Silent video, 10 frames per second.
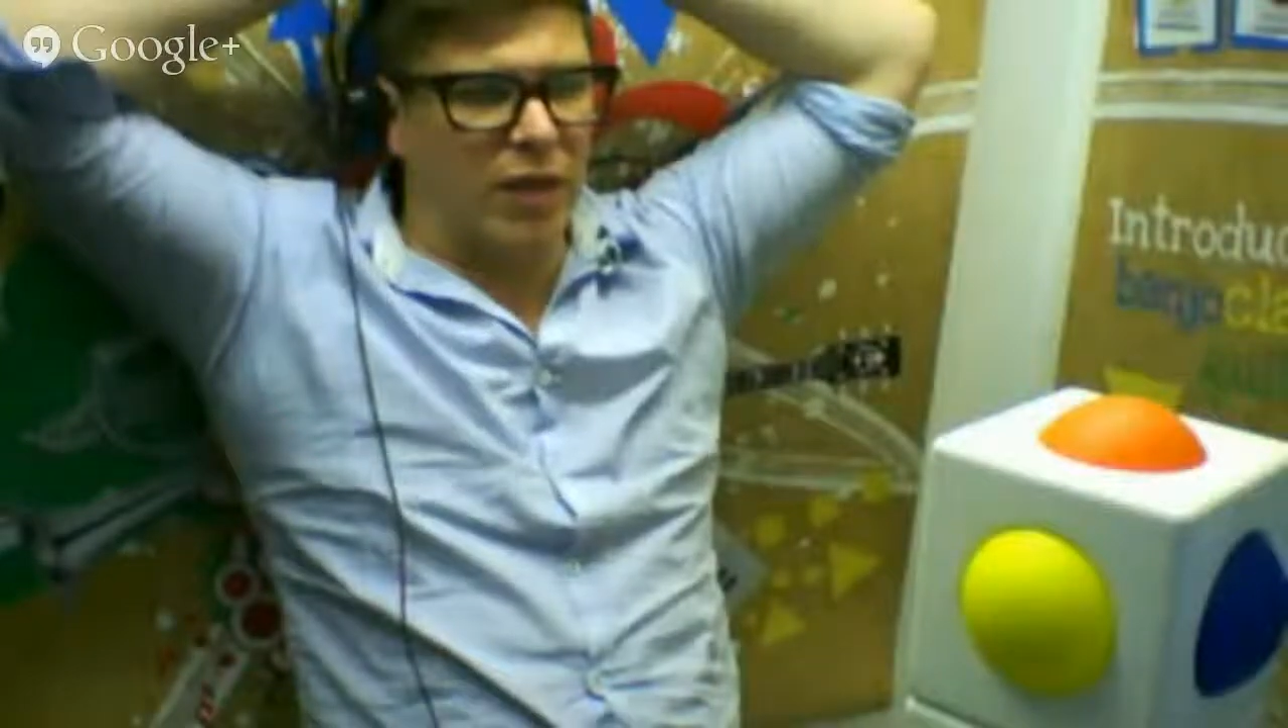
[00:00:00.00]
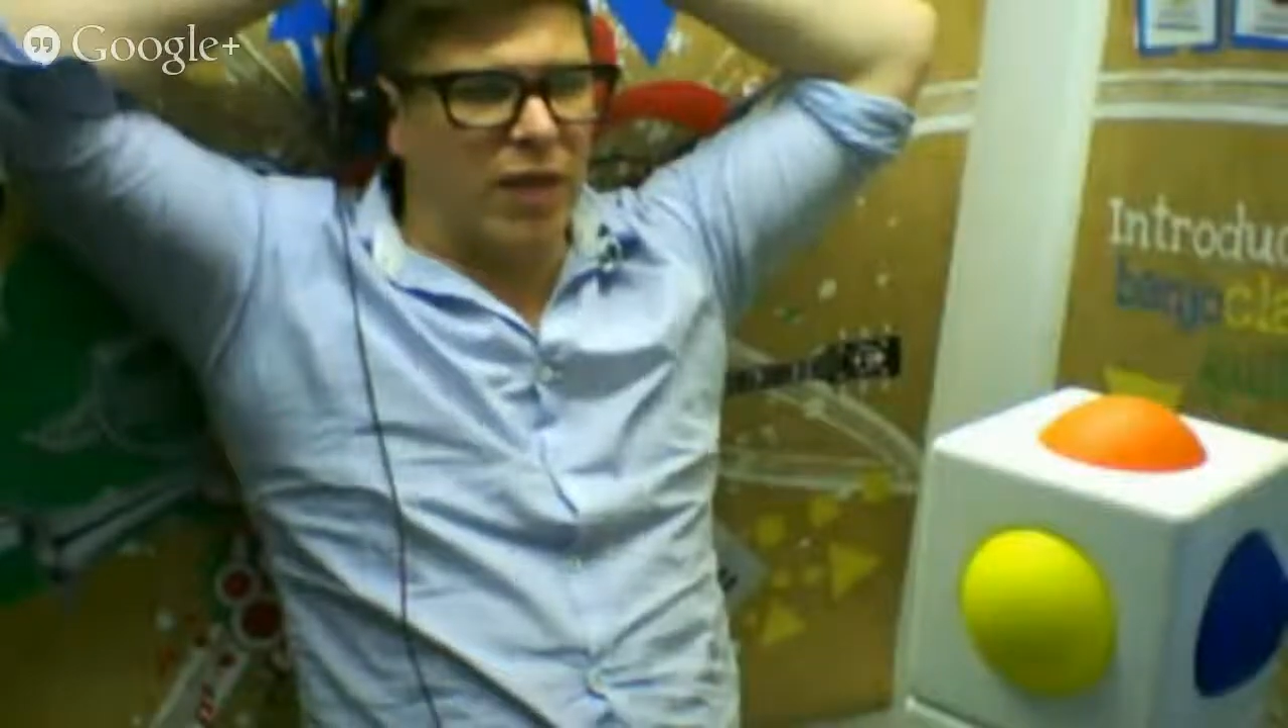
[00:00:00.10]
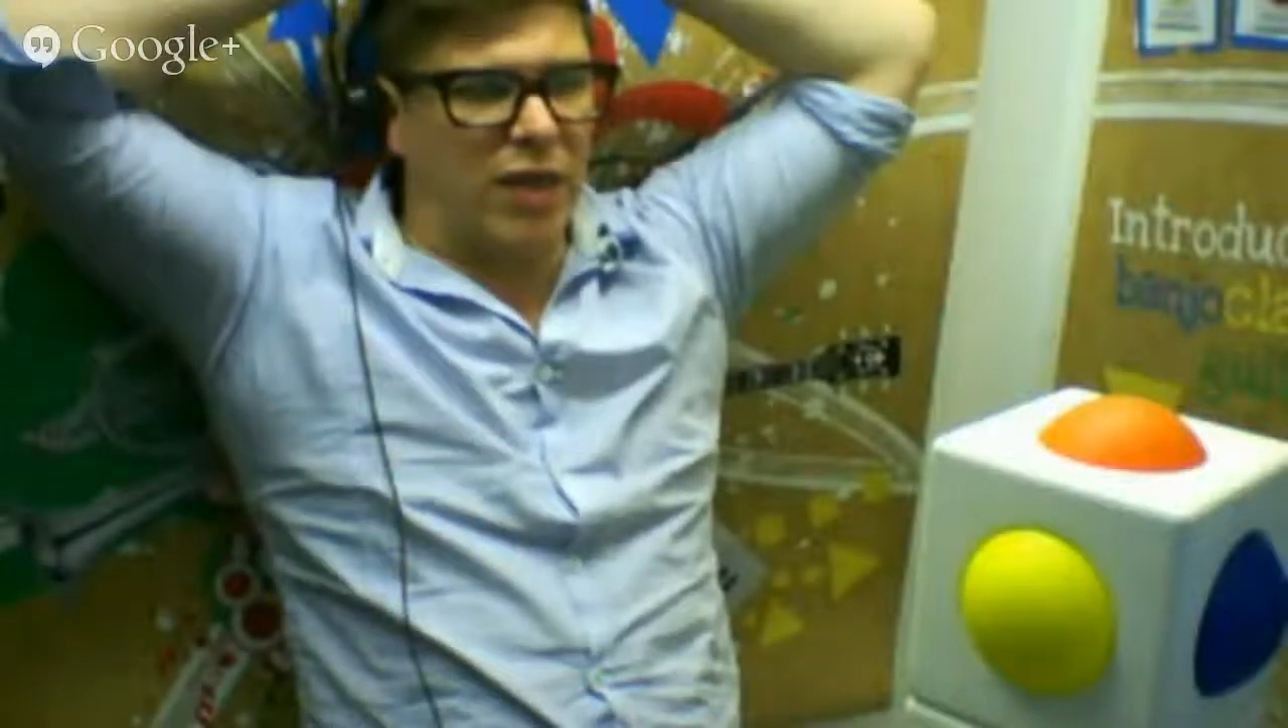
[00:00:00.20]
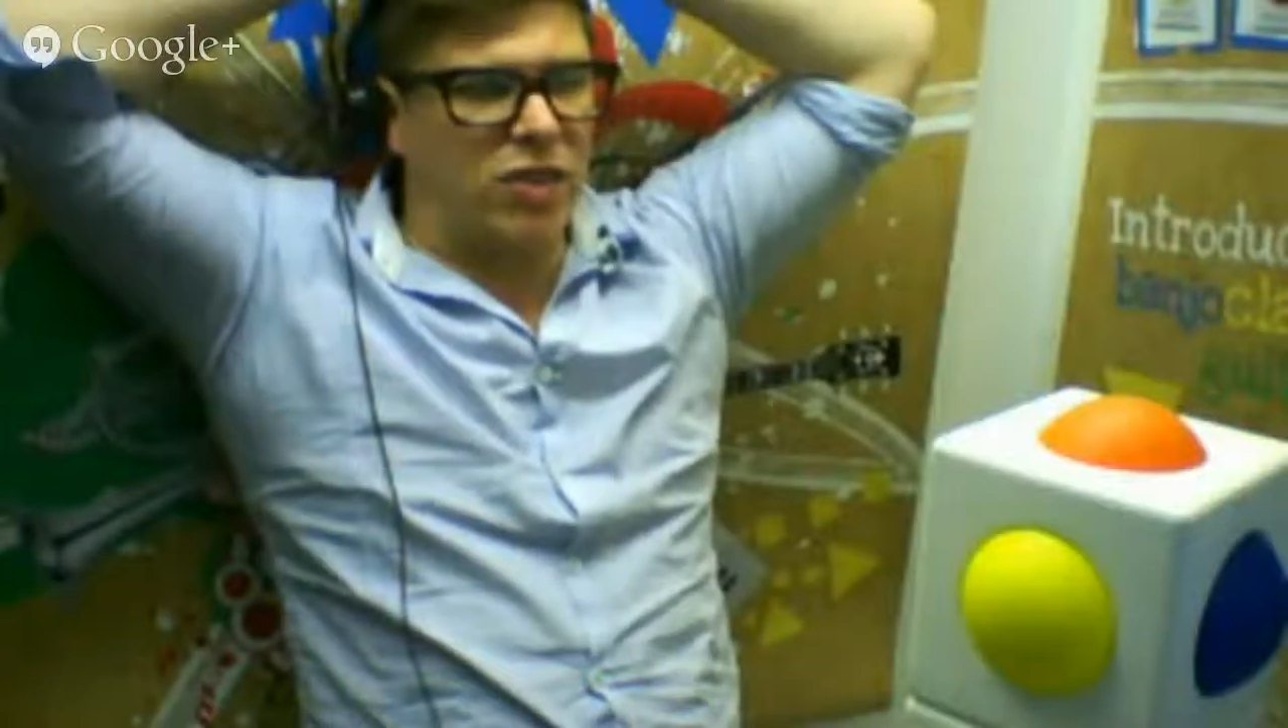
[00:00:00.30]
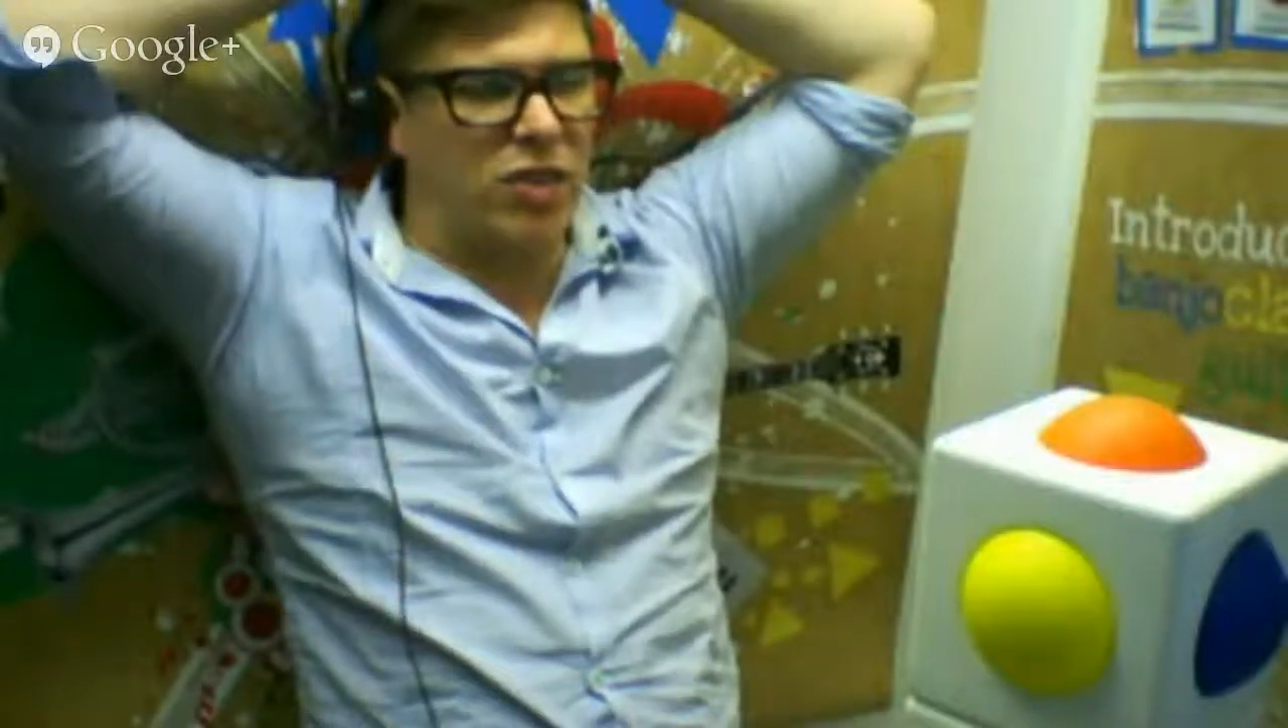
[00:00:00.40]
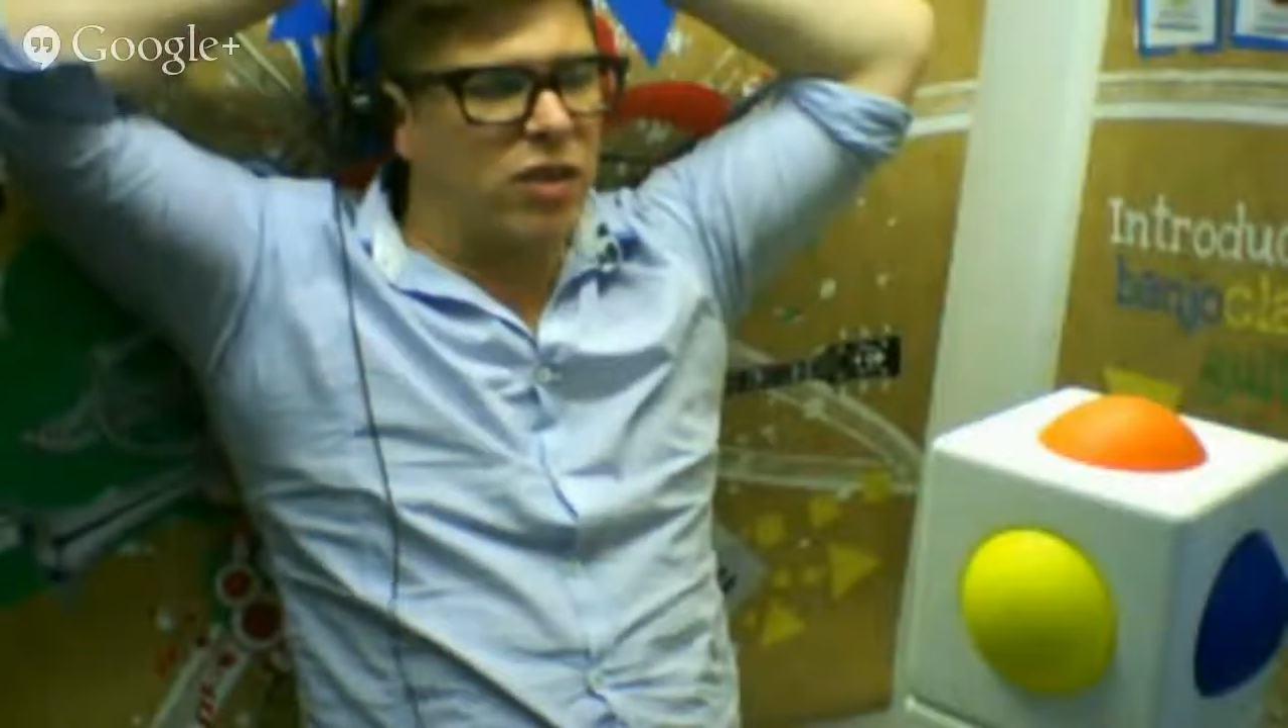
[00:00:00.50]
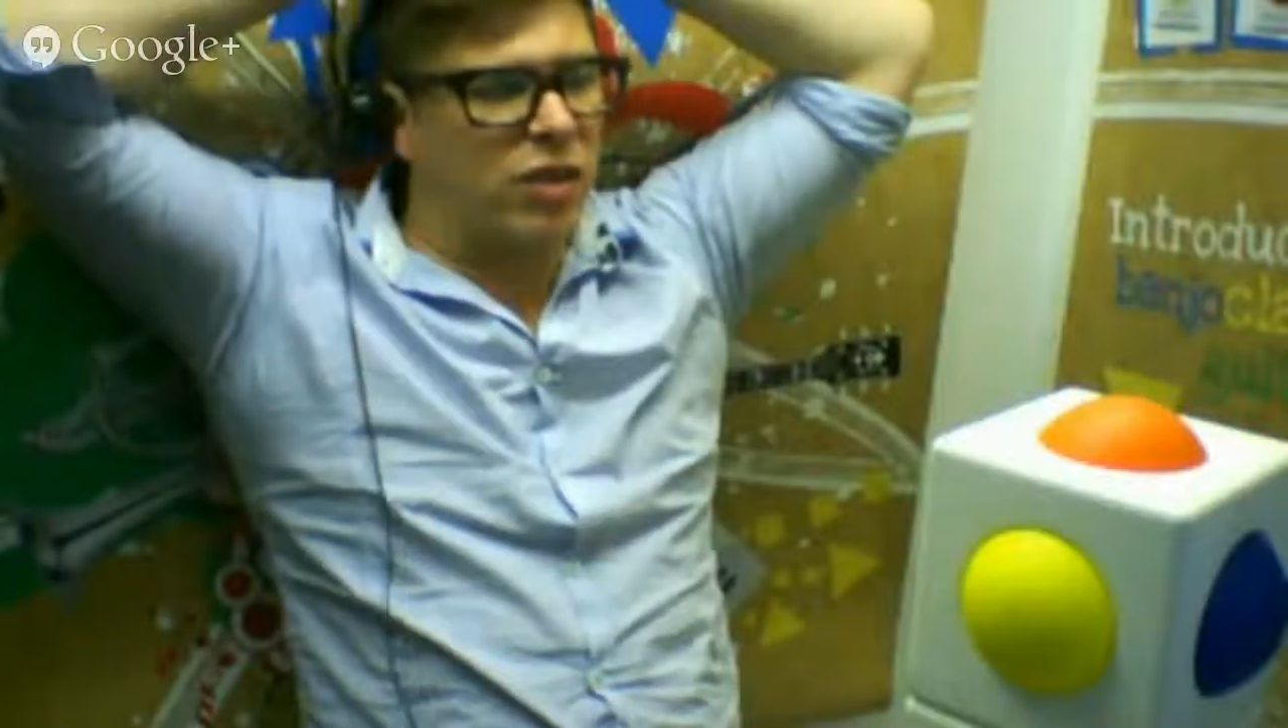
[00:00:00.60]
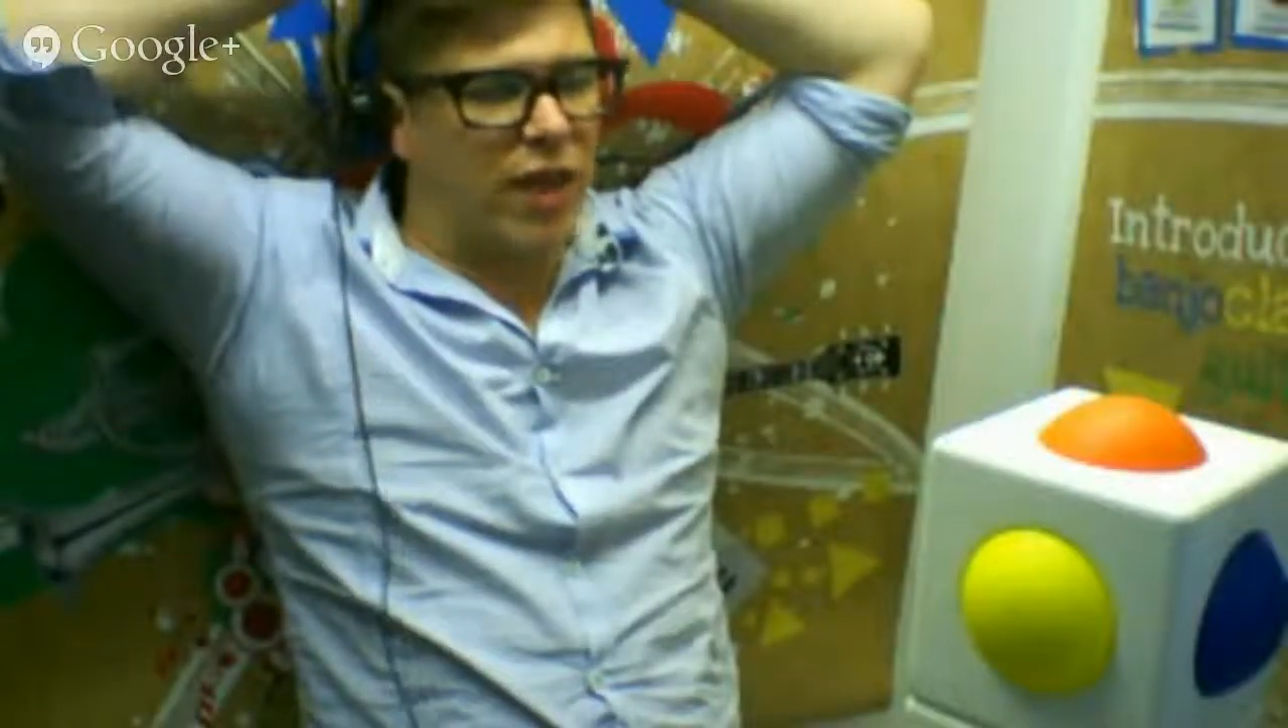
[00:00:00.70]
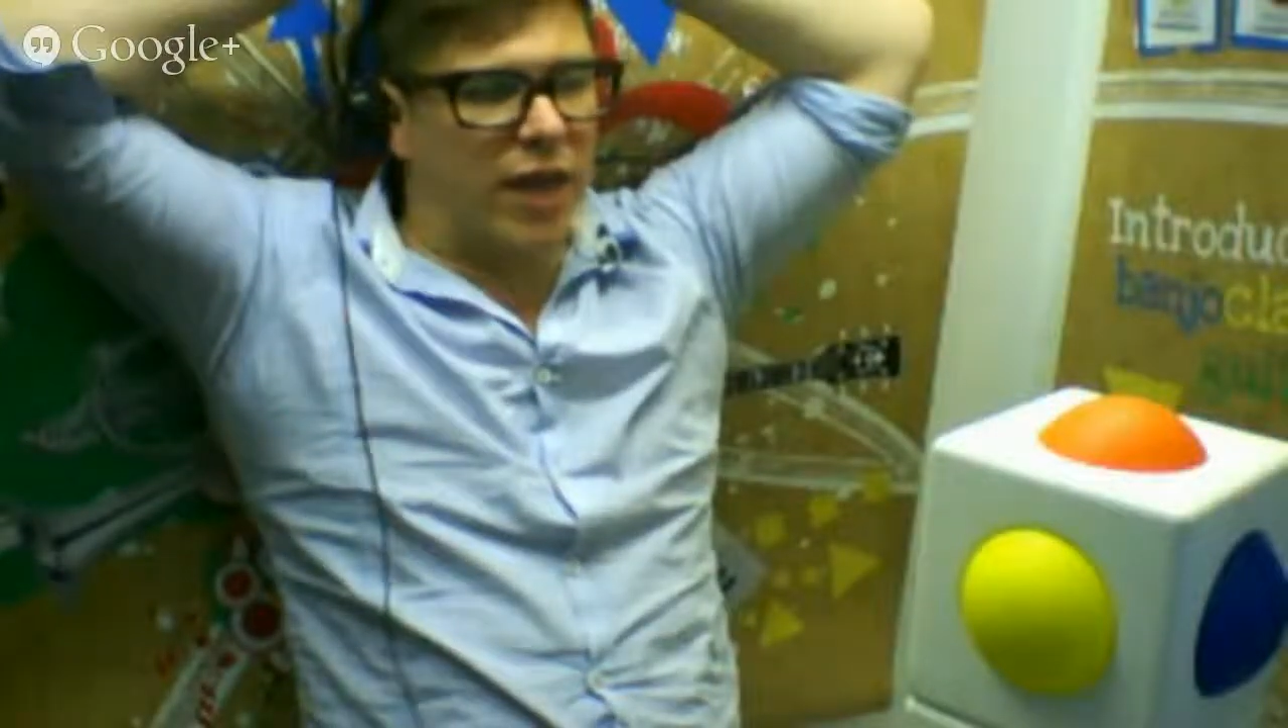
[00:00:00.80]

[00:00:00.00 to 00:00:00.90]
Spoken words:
and she noticed that I